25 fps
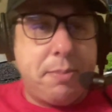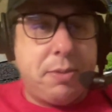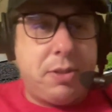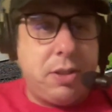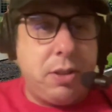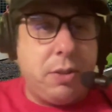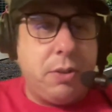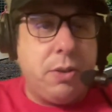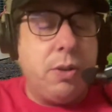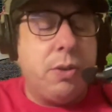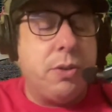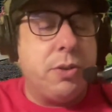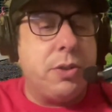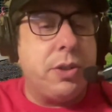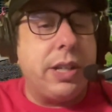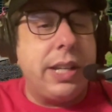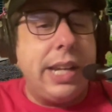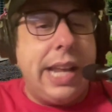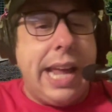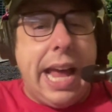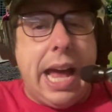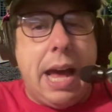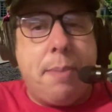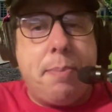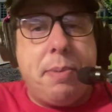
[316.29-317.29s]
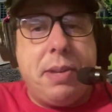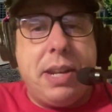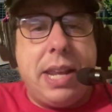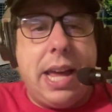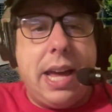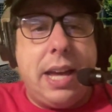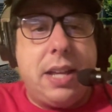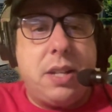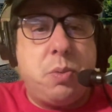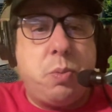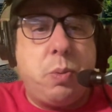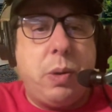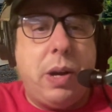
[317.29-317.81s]
So those are going to happen
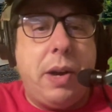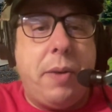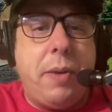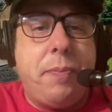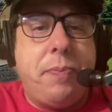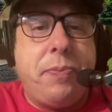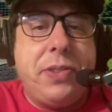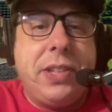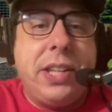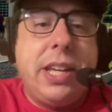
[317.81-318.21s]
as well.